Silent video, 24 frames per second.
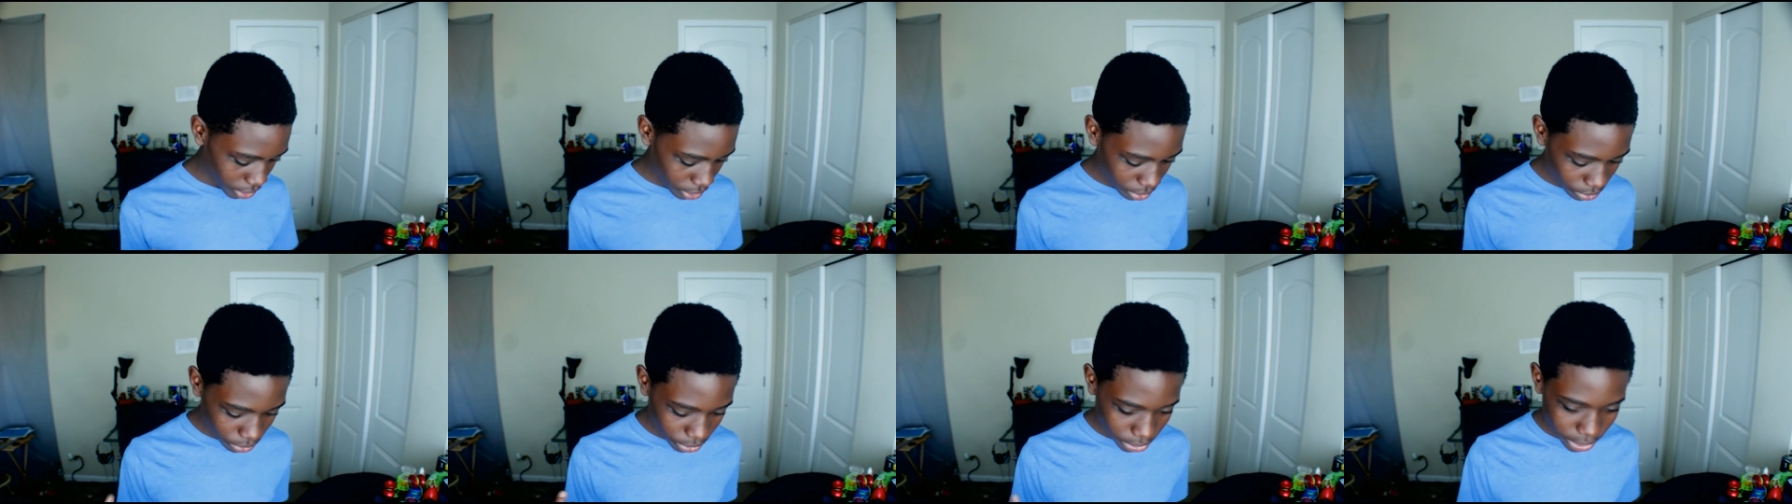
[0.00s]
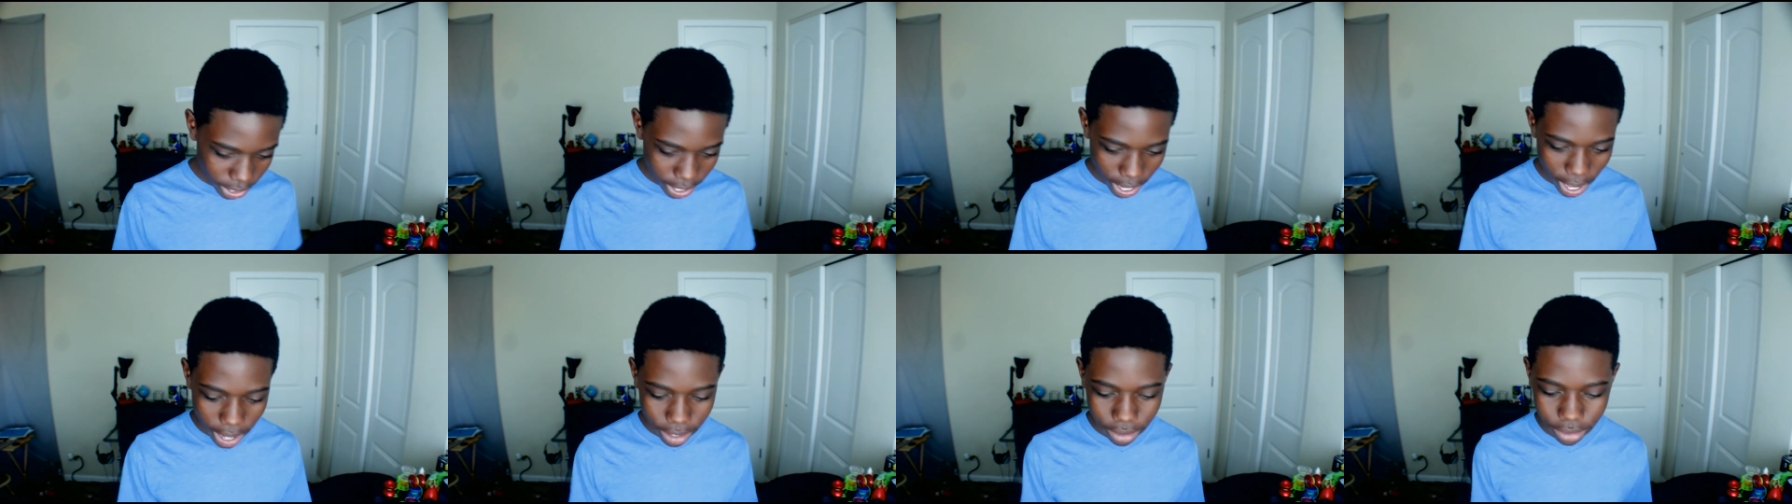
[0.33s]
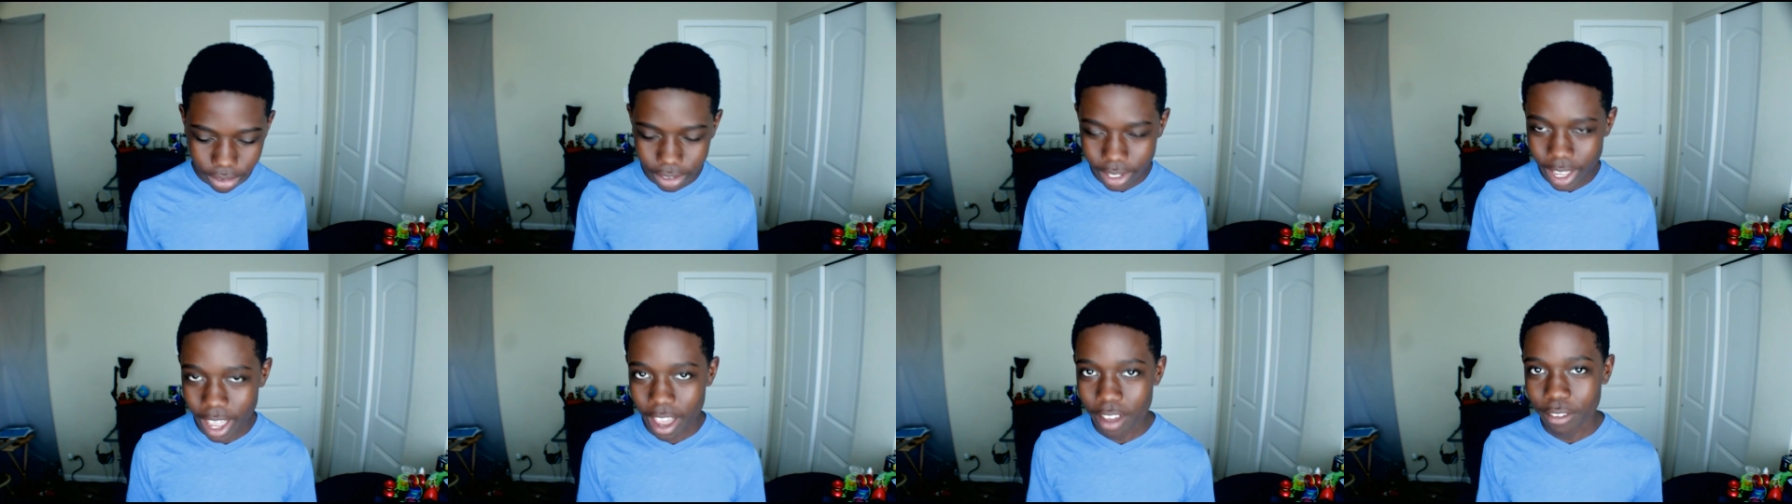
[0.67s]

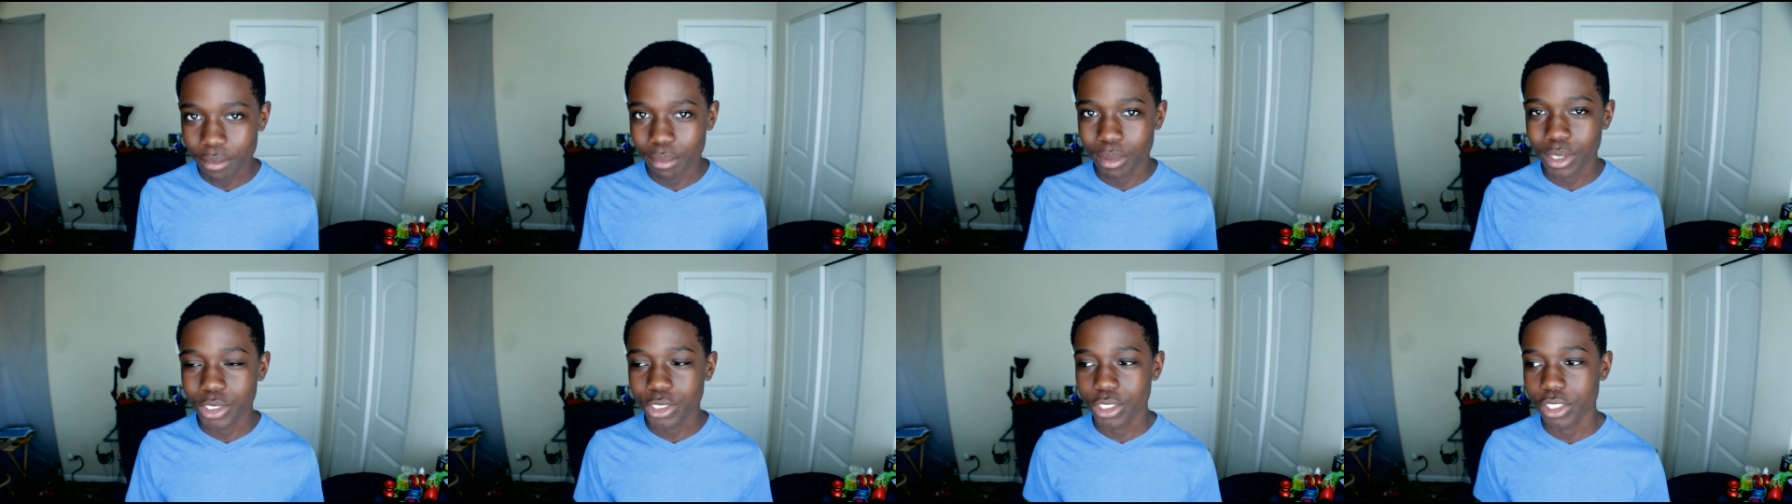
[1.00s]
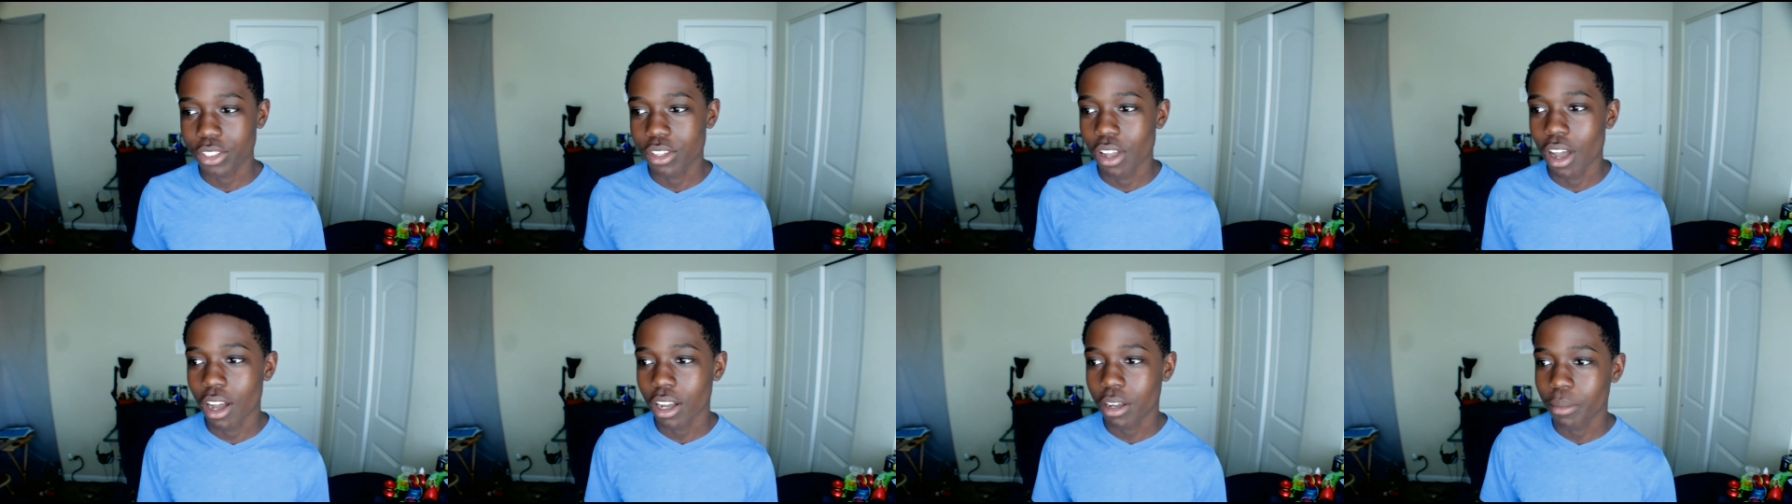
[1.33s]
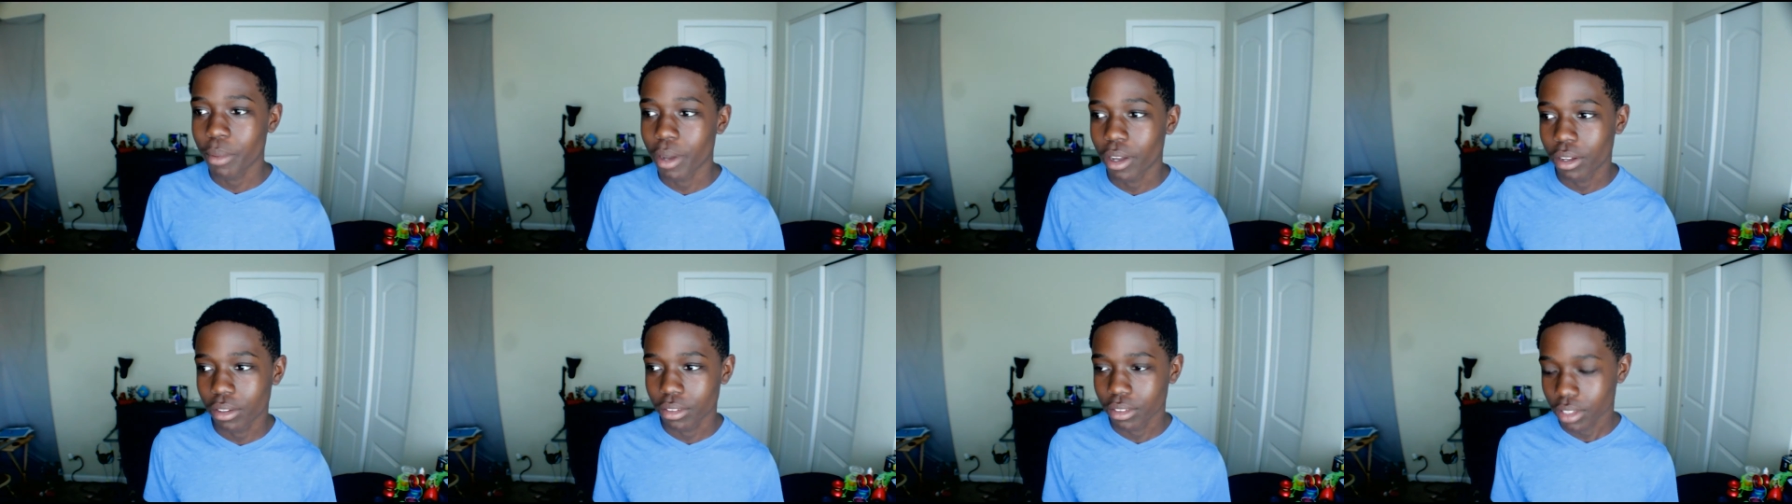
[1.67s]
don't have much to talk
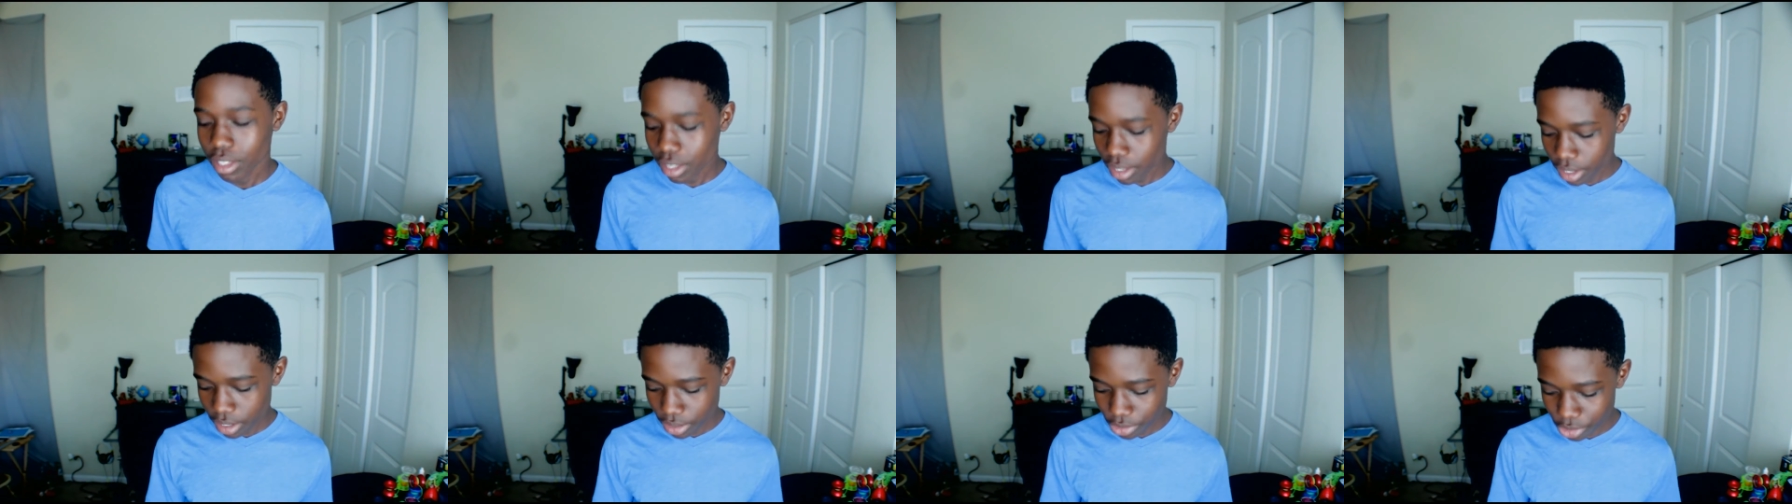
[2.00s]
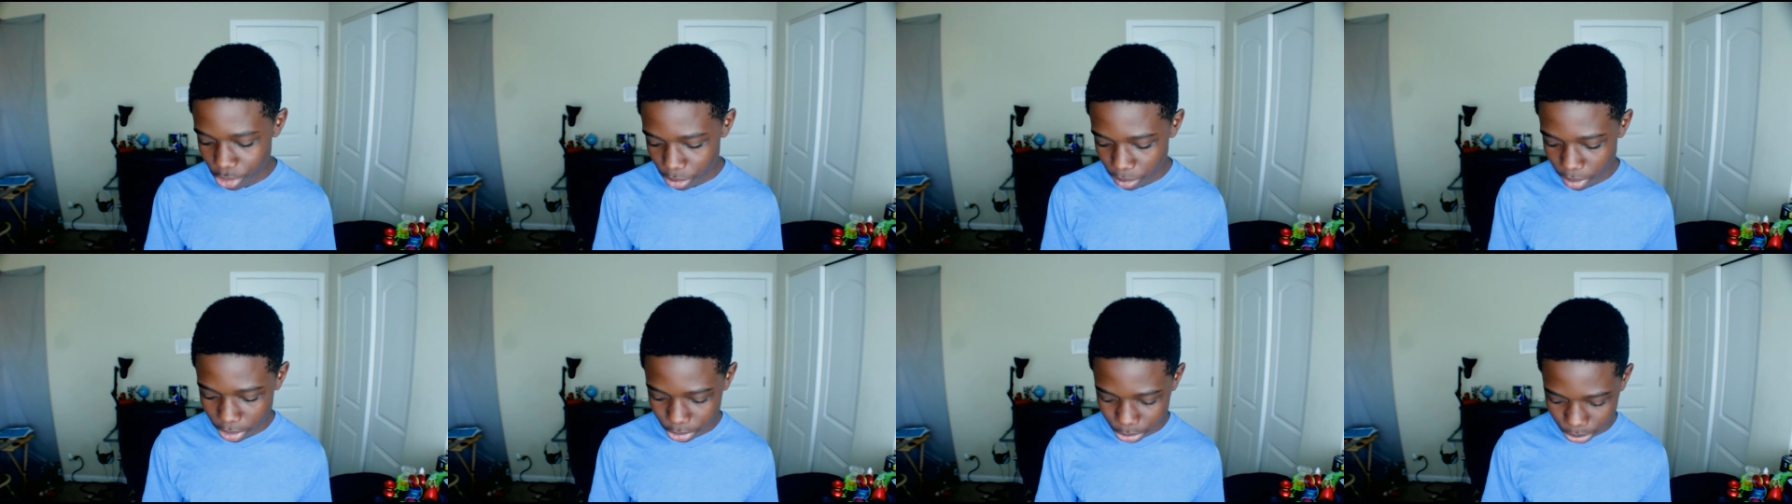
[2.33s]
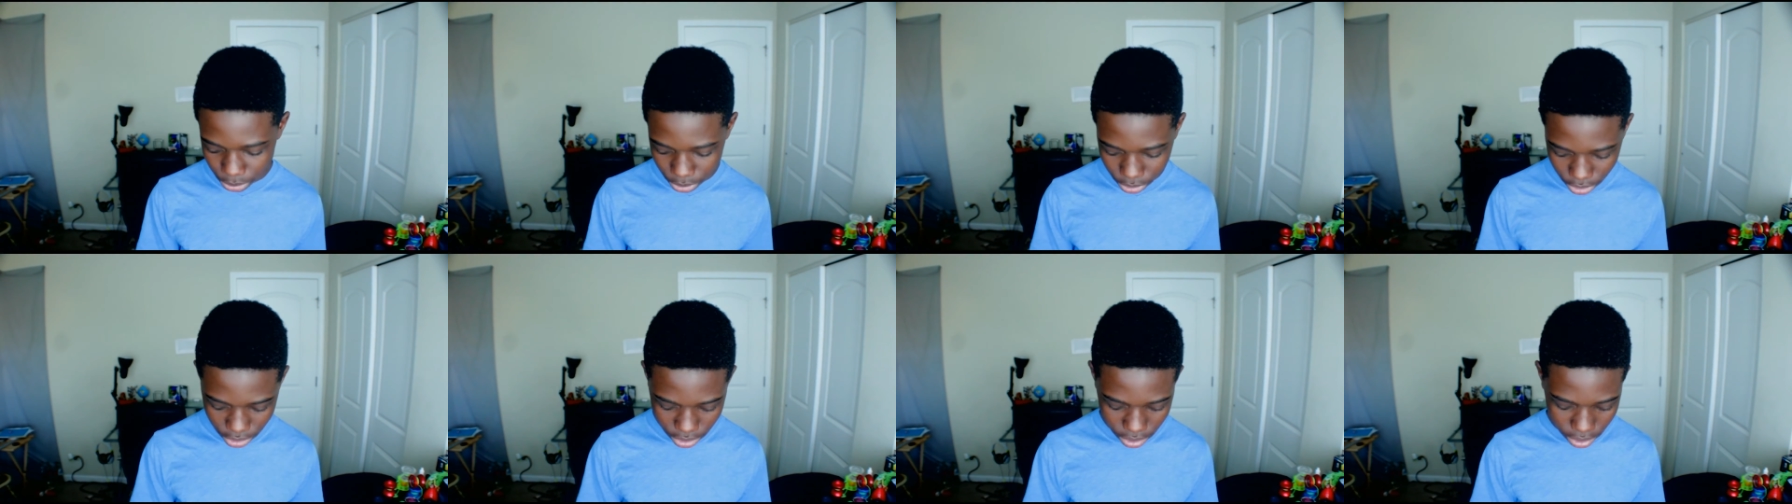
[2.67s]
about too much
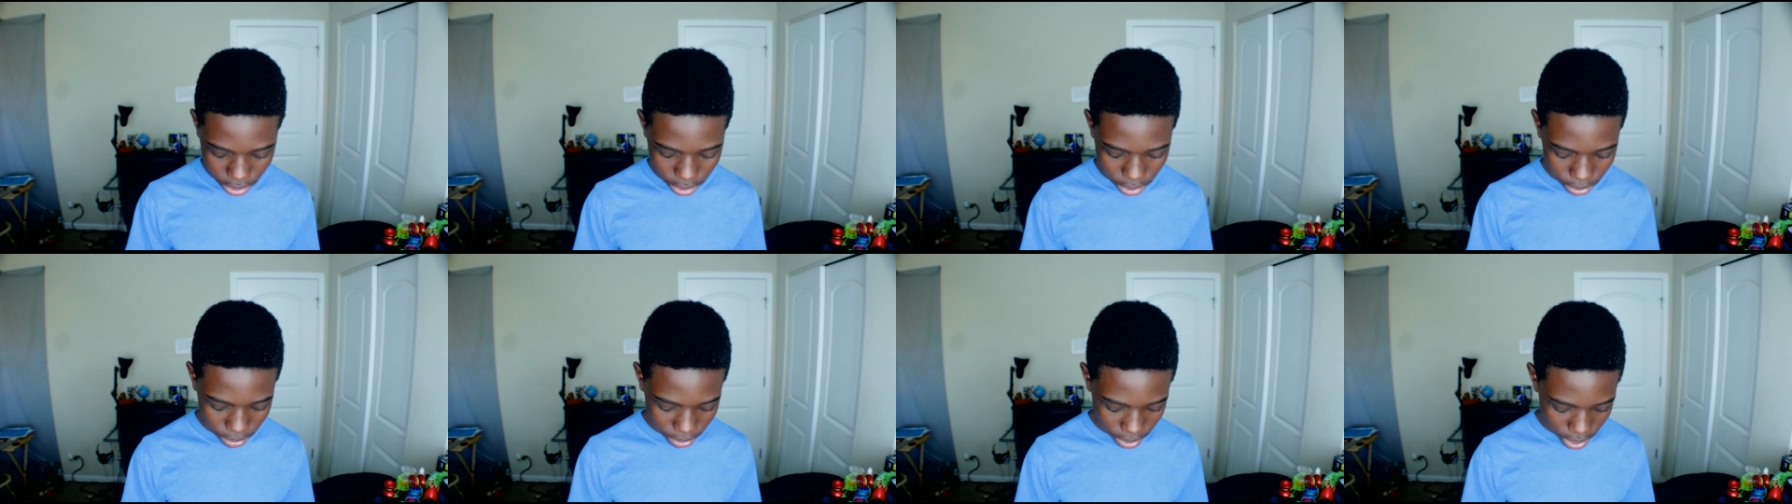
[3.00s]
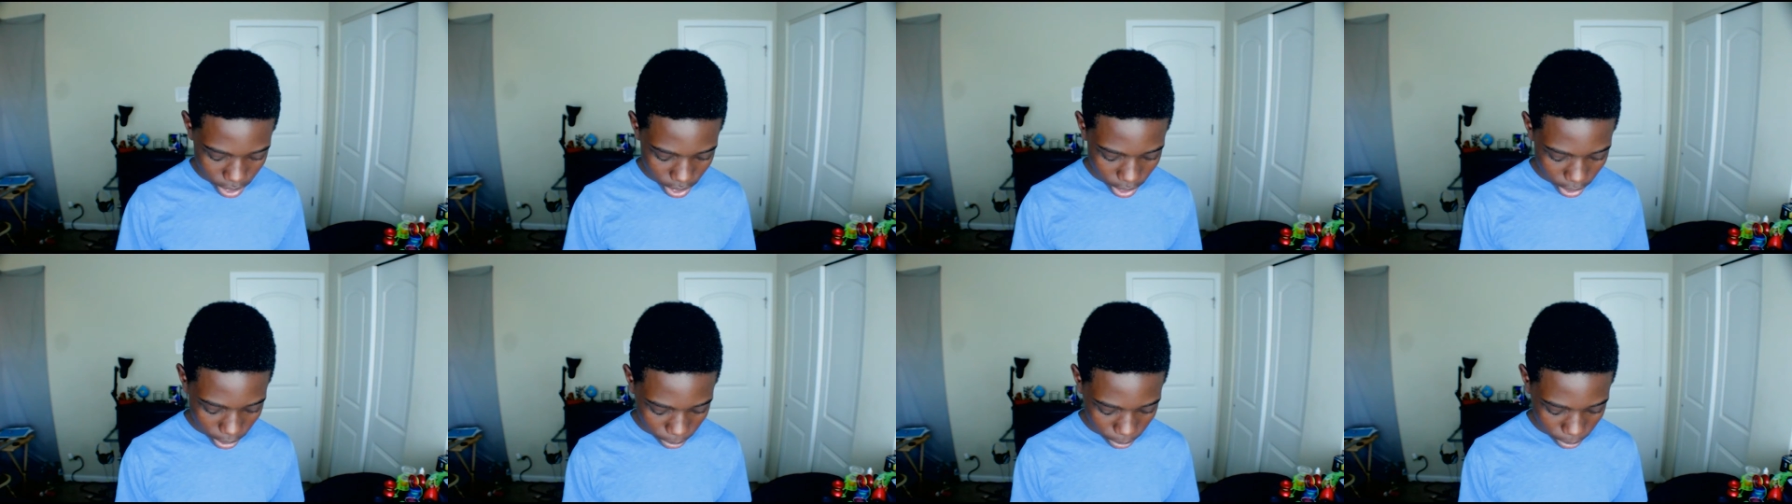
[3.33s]
with this yo-yo,